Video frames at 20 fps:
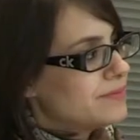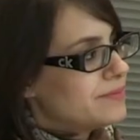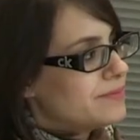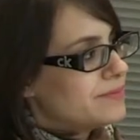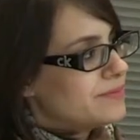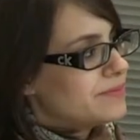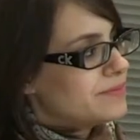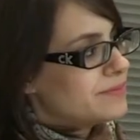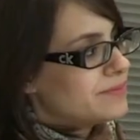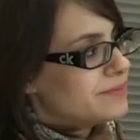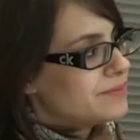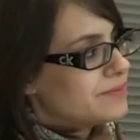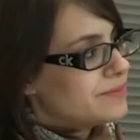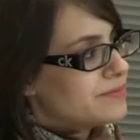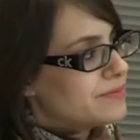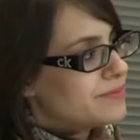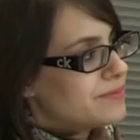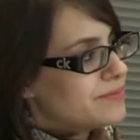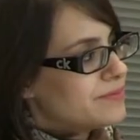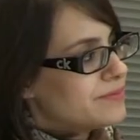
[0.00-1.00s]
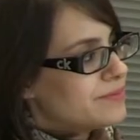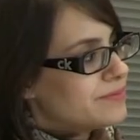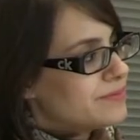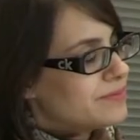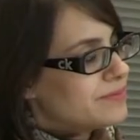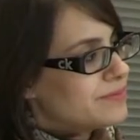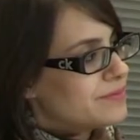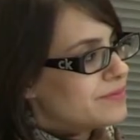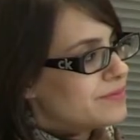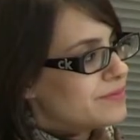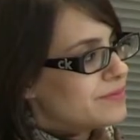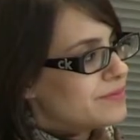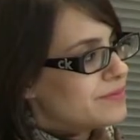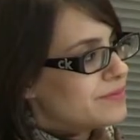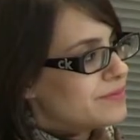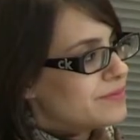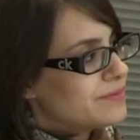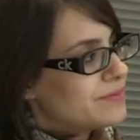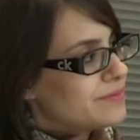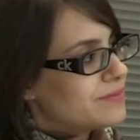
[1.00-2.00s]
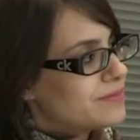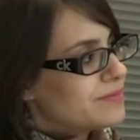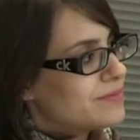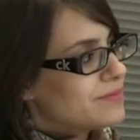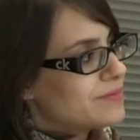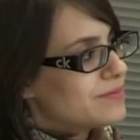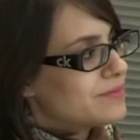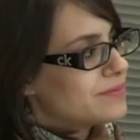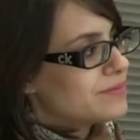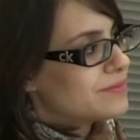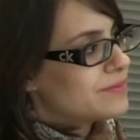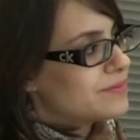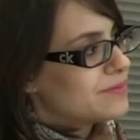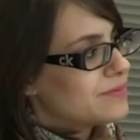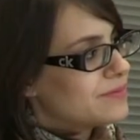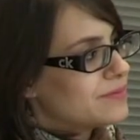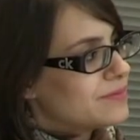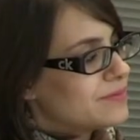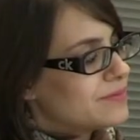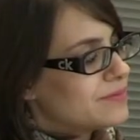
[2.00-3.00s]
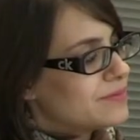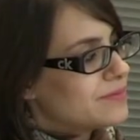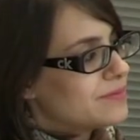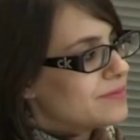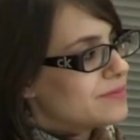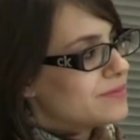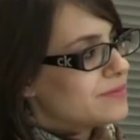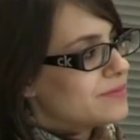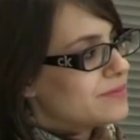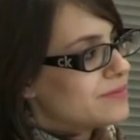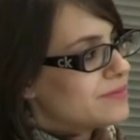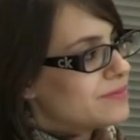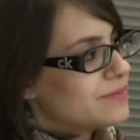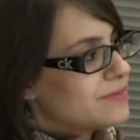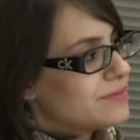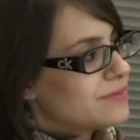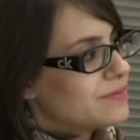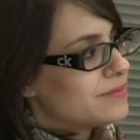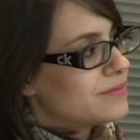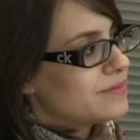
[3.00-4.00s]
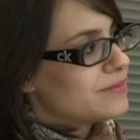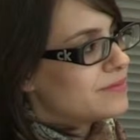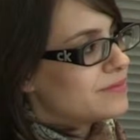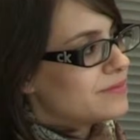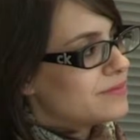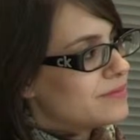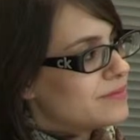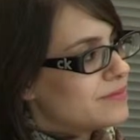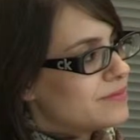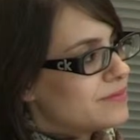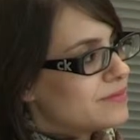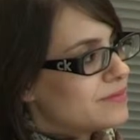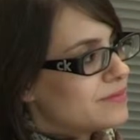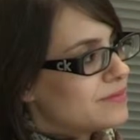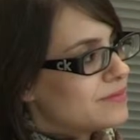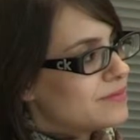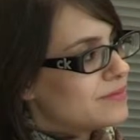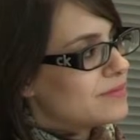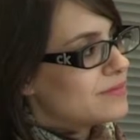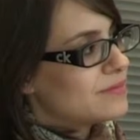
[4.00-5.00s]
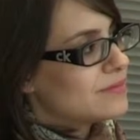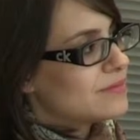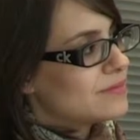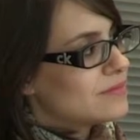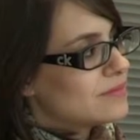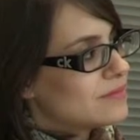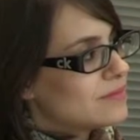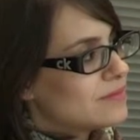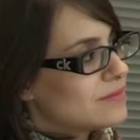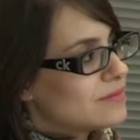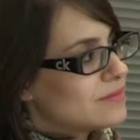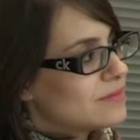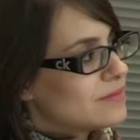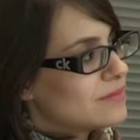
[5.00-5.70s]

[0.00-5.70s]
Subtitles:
(silent)